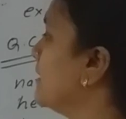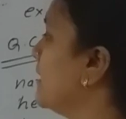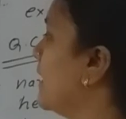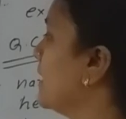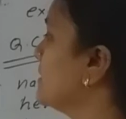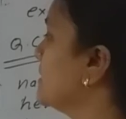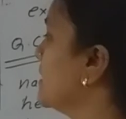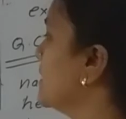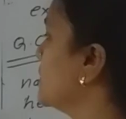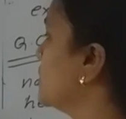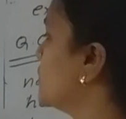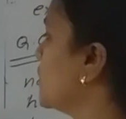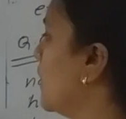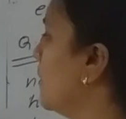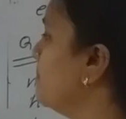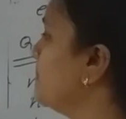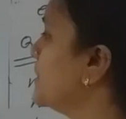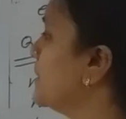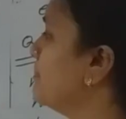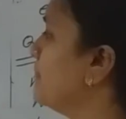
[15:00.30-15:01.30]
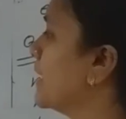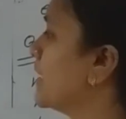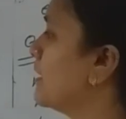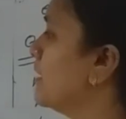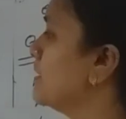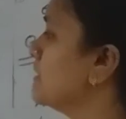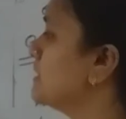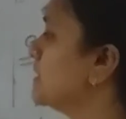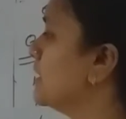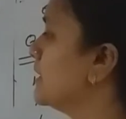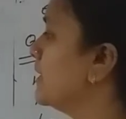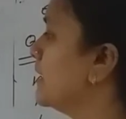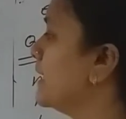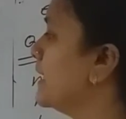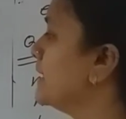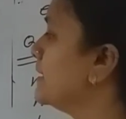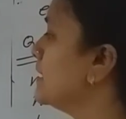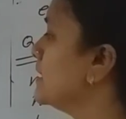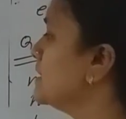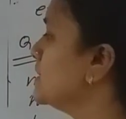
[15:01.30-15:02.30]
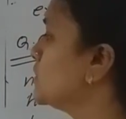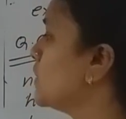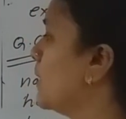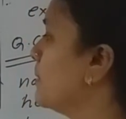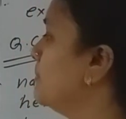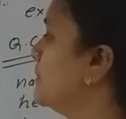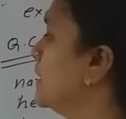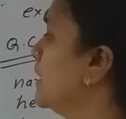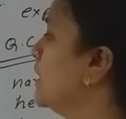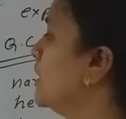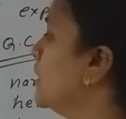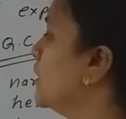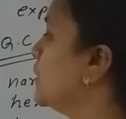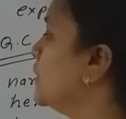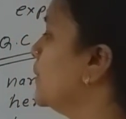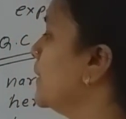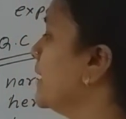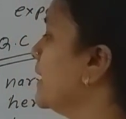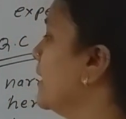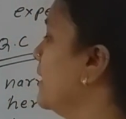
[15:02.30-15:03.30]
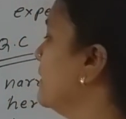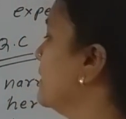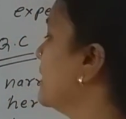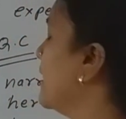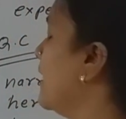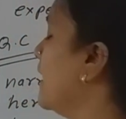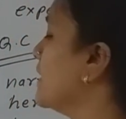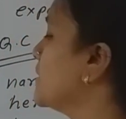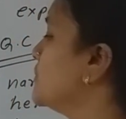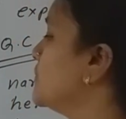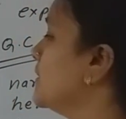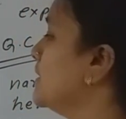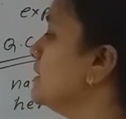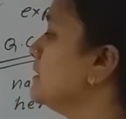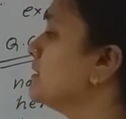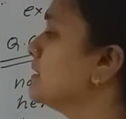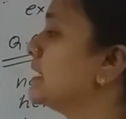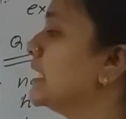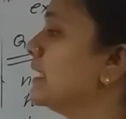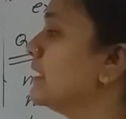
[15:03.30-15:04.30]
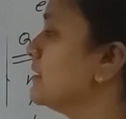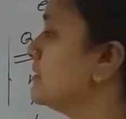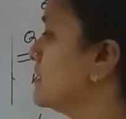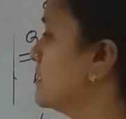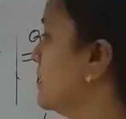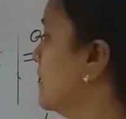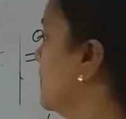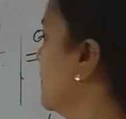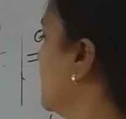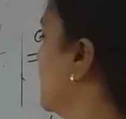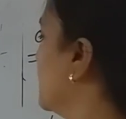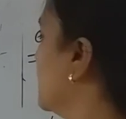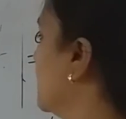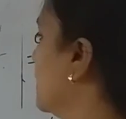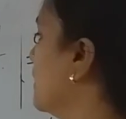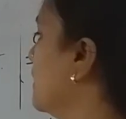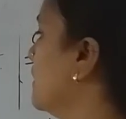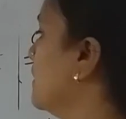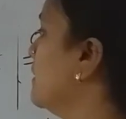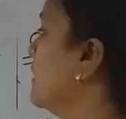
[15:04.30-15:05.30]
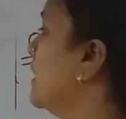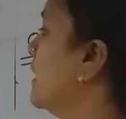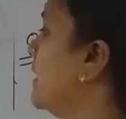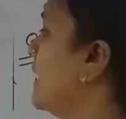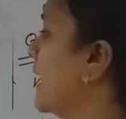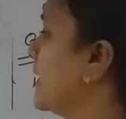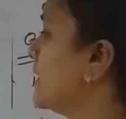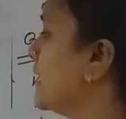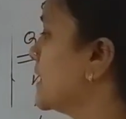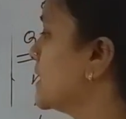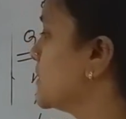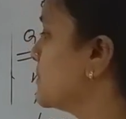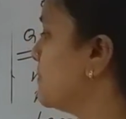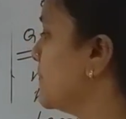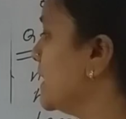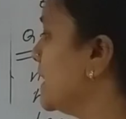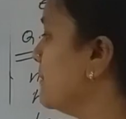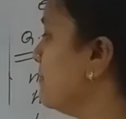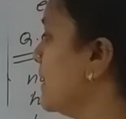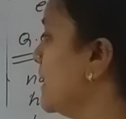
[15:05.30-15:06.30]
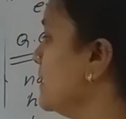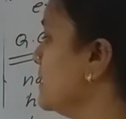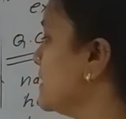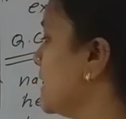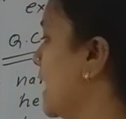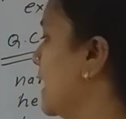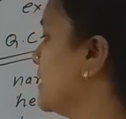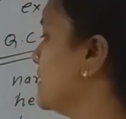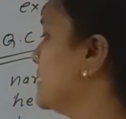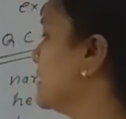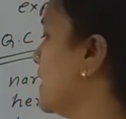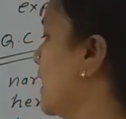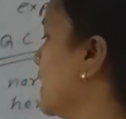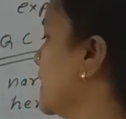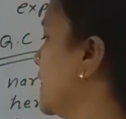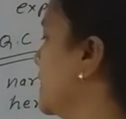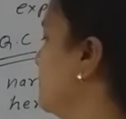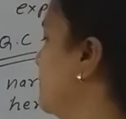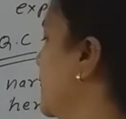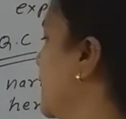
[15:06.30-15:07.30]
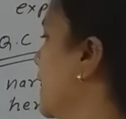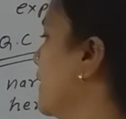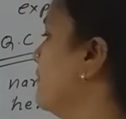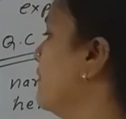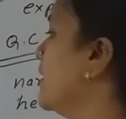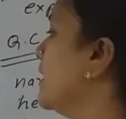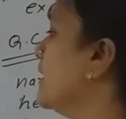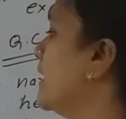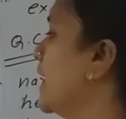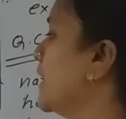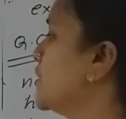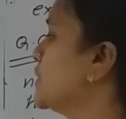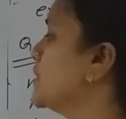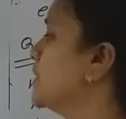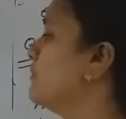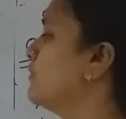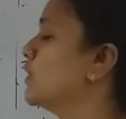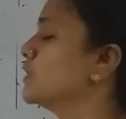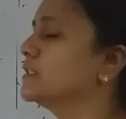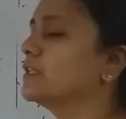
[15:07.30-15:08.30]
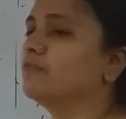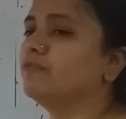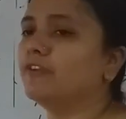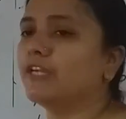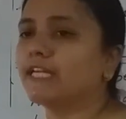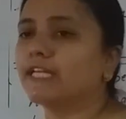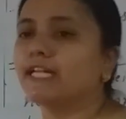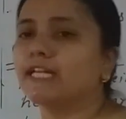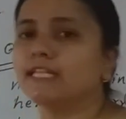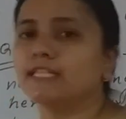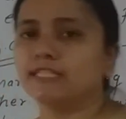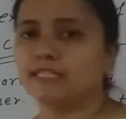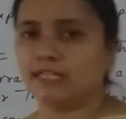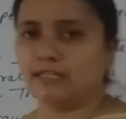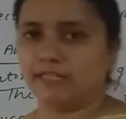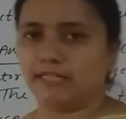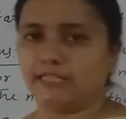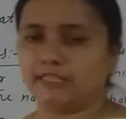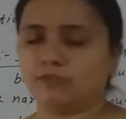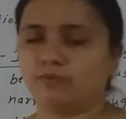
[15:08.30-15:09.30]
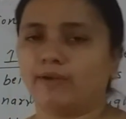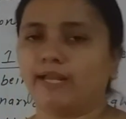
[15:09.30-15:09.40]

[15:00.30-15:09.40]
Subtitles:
glances stopped because the narrator stopped doing intellectual things like experiments and started behaving like she was a weak in studies.